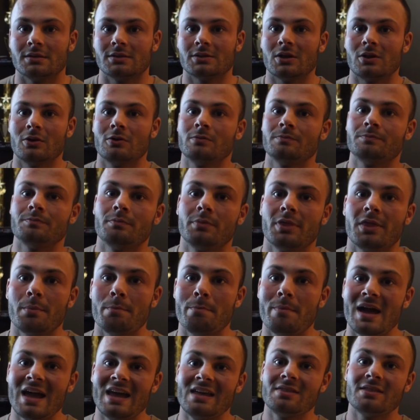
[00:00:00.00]
So the
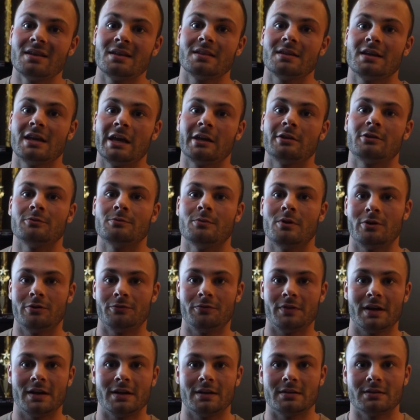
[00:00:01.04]
main thing that keeps me
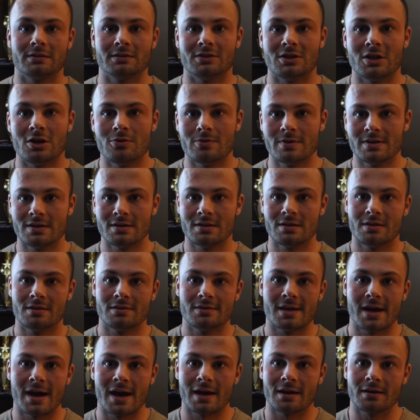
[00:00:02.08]
motivated is knowing
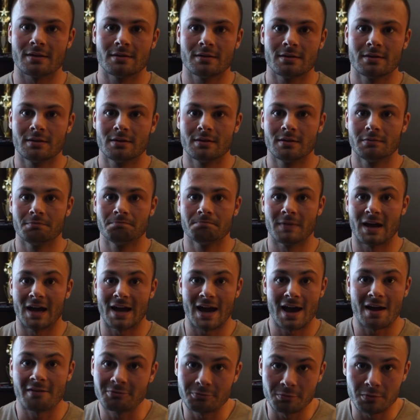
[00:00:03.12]
that I
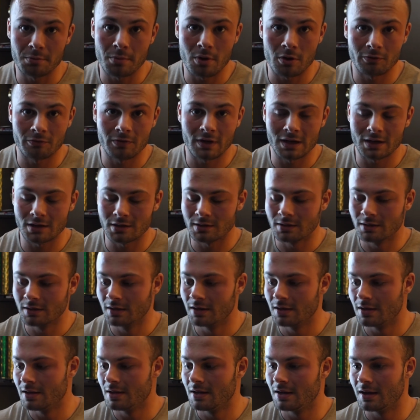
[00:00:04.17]
have to be motivated.
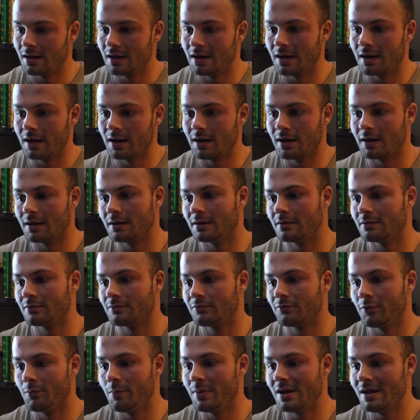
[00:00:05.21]

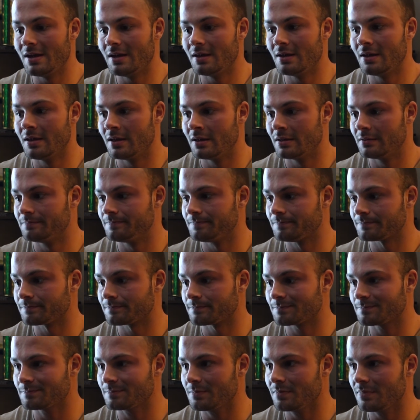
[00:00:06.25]
For me,
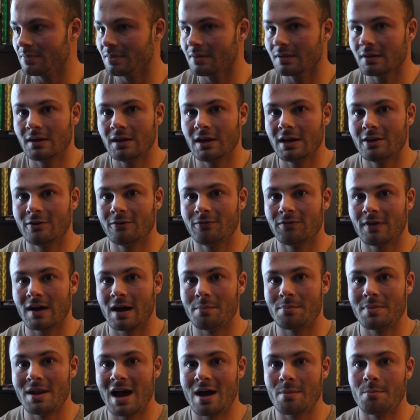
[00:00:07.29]
if
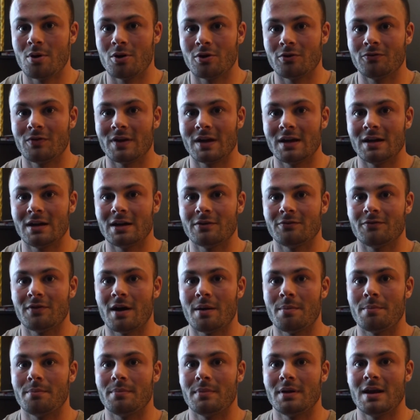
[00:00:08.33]
I'm not motivated, if
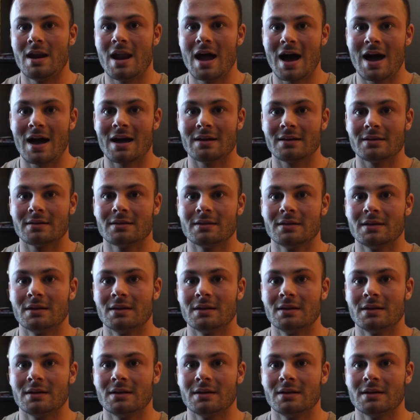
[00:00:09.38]
I'm not